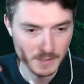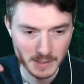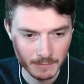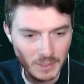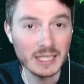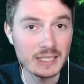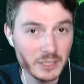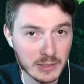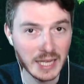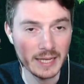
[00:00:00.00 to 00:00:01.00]
But then you
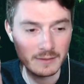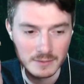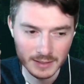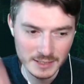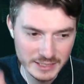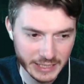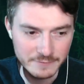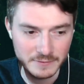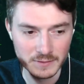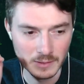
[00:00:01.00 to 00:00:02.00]
can give
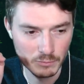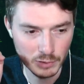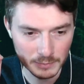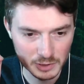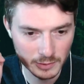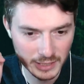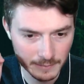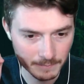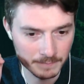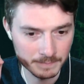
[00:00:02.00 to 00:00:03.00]
props to him.
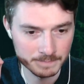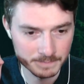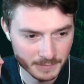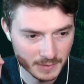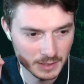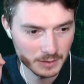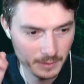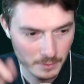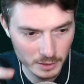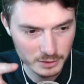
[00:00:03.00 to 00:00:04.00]

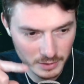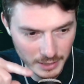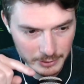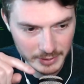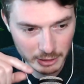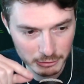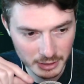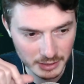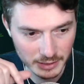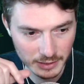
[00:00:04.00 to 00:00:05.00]
Also now he got
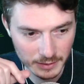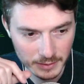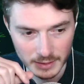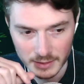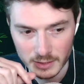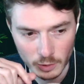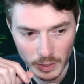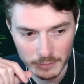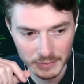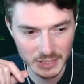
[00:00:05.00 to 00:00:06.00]
the, the one
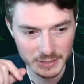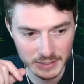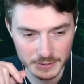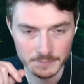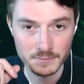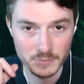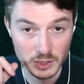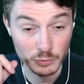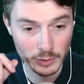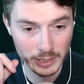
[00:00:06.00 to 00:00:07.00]
million
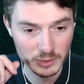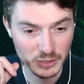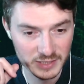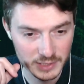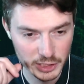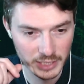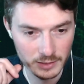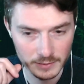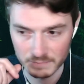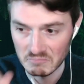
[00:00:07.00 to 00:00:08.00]
subscribers on his channel.
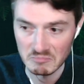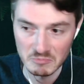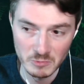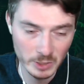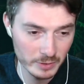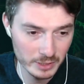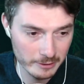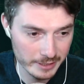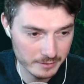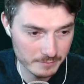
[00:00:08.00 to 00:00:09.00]
Really
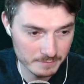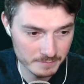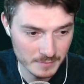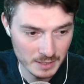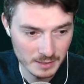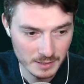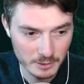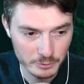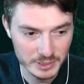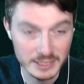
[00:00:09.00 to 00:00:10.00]
great.
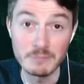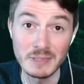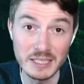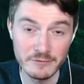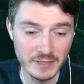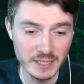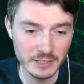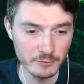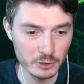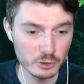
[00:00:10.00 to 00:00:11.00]
With the beef video
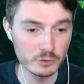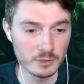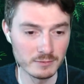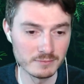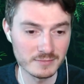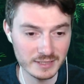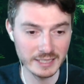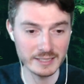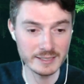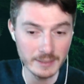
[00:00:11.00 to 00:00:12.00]
for sure. There
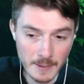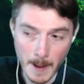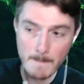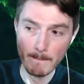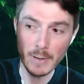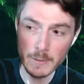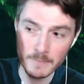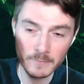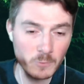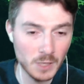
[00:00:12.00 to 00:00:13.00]
he, boom,
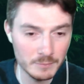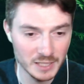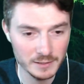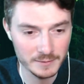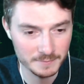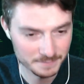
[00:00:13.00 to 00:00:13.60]
one million.